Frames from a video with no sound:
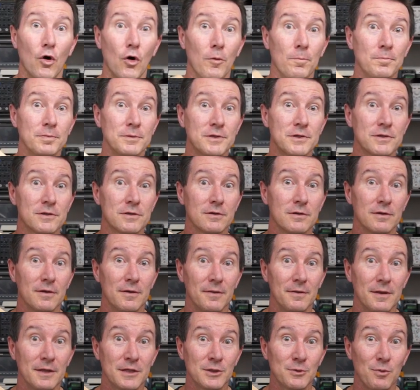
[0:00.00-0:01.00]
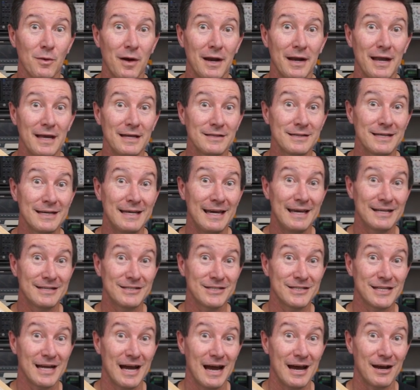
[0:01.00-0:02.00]
Oops, this one has
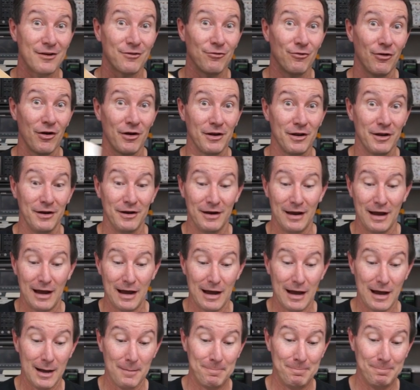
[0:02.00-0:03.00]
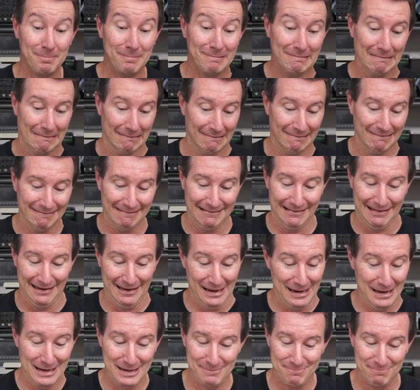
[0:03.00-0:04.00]
Kickstarter on it. Ah. Uh.
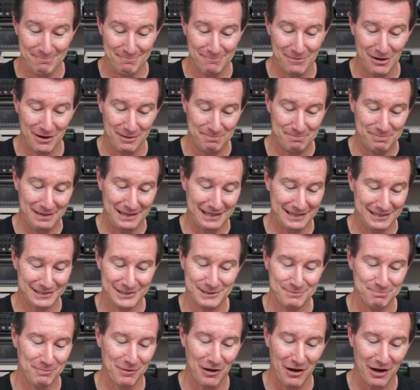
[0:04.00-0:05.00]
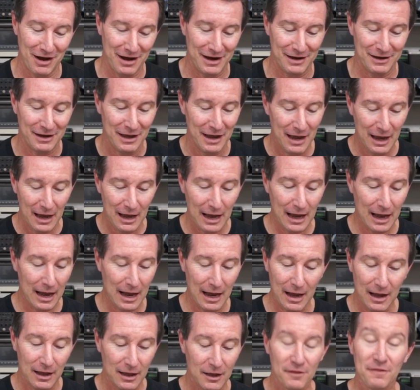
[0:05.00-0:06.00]
It might be expired.
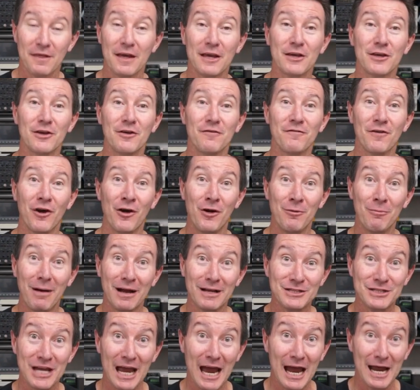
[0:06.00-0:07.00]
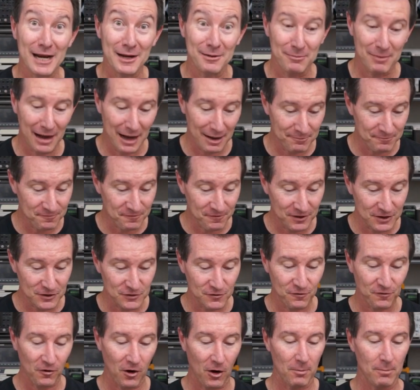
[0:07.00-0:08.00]
Uh, thank you very much, Adam
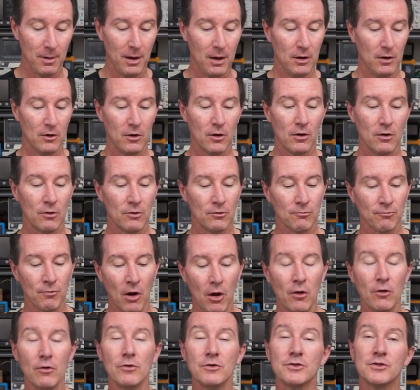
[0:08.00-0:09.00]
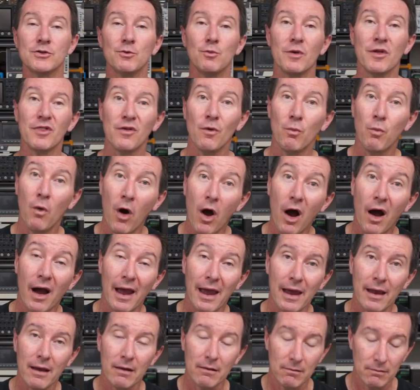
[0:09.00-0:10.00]
Humphreys from Rose with a
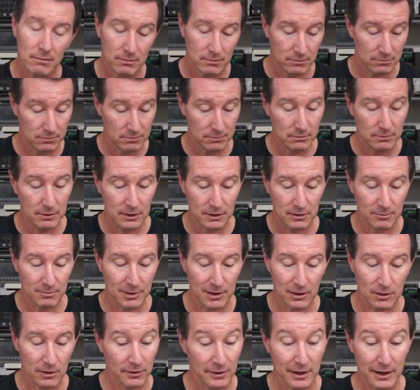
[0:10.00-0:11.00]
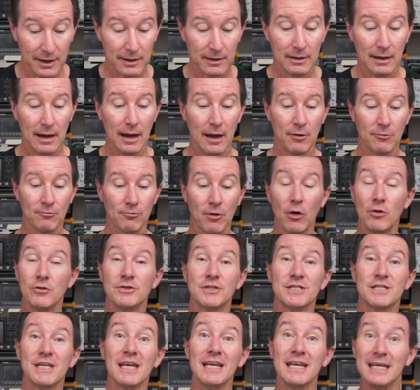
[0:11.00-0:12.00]
Y in the middle there. Uh,
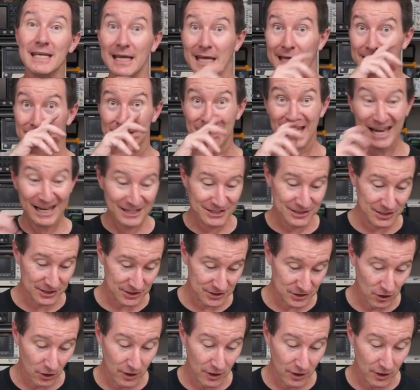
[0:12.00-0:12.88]
Rose City in Texas.